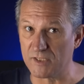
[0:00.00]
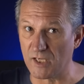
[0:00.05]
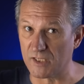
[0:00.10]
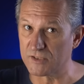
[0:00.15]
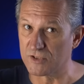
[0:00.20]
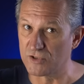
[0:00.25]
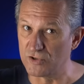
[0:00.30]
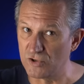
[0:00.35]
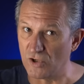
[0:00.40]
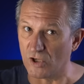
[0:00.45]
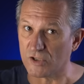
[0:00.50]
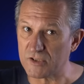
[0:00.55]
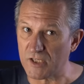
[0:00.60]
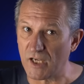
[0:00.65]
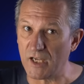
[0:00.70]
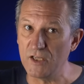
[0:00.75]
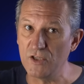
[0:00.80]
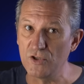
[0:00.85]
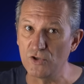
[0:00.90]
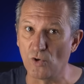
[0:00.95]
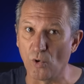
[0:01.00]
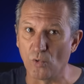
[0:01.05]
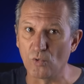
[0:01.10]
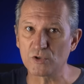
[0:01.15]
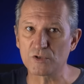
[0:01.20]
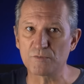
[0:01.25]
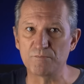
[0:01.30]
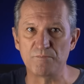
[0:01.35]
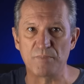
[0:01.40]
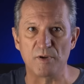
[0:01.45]
does not
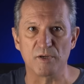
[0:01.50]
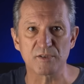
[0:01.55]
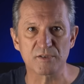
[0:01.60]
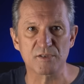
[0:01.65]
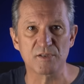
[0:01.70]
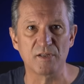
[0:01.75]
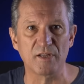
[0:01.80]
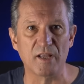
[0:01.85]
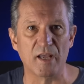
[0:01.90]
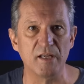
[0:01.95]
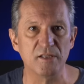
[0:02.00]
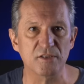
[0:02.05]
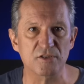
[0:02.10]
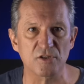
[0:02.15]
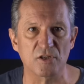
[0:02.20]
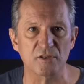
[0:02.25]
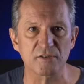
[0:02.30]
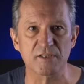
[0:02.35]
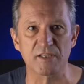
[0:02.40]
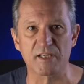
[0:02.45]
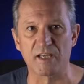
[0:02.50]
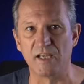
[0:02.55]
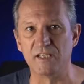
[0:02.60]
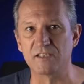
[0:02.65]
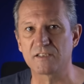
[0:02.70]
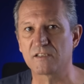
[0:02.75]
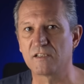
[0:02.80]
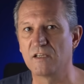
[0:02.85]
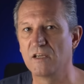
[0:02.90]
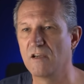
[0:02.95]
endorse personal insults
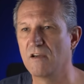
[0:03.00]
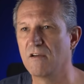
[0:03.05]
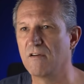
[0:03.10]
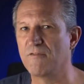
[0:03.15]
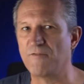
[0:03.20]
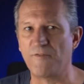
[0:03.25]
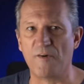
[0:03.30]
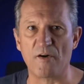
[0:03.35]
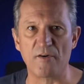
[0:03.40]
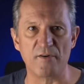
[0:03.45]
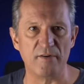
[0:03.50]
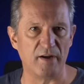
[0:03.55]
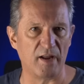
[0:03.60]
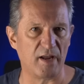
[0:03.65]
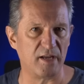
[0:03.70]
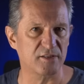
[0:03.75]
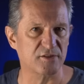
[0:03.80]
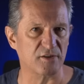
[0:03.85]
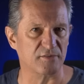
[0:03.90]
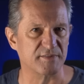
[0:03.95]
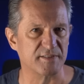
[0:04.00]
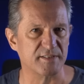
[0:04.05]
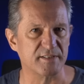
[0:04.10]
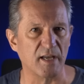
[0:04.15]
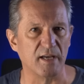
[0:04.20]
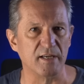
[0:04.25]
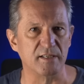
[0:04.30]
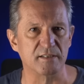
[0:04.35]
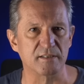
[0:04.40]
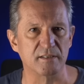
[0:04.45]
against foreign heads of
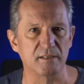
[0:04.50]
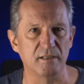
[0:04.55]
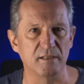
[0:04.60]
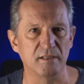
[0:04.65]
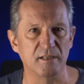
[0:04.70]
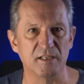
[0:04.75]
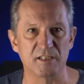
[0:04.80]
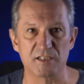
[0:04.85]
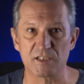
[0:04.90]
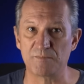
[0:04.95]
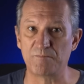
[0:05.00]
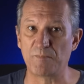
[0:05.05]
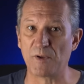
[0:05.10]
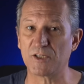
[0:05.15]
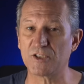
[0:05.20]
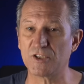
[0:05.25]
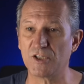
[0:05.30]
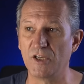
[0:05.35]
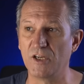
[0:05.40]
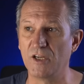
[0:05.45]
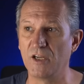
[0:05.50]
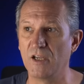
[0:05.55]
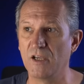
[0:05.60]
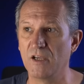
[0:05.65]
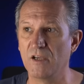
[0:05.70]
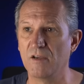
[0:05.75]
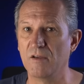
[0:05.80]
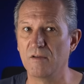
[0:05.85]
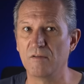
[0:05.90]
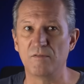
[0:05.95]
state, especially
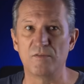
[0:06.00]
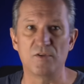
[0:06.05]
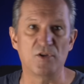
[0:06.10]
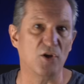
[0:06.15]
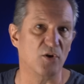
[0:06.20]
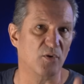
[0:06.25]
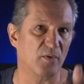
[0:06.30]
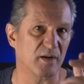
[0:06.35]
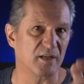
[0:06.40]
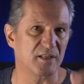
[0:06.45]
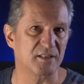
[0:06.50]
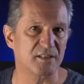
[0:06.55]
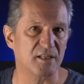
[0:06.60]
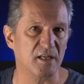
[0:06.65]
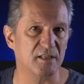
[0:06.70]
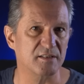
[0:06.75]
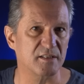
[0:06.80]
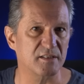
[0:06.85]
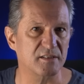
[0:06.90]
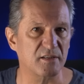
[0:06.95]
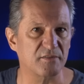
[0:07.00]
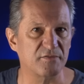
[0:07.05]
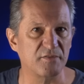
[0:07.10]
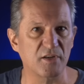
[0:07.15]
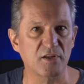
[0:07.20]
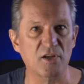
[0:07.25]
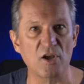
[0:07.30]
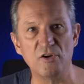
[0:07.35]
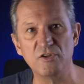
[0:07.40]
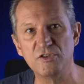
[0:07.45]
during sensitive
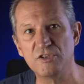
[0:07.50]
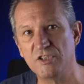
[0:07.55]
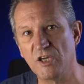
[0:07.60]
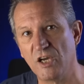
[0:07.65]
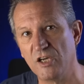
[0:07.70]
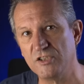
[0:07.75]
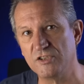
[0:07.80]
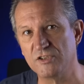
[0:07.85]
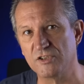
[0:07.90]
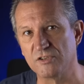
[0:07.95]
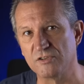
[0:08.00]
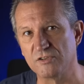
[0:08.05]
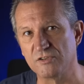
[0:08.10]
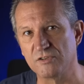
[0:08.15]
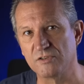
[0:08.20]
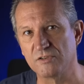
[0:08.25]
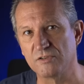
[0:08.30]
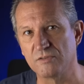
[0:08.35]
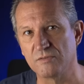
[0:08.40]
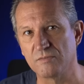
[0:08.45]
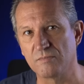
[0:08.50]
negotiations.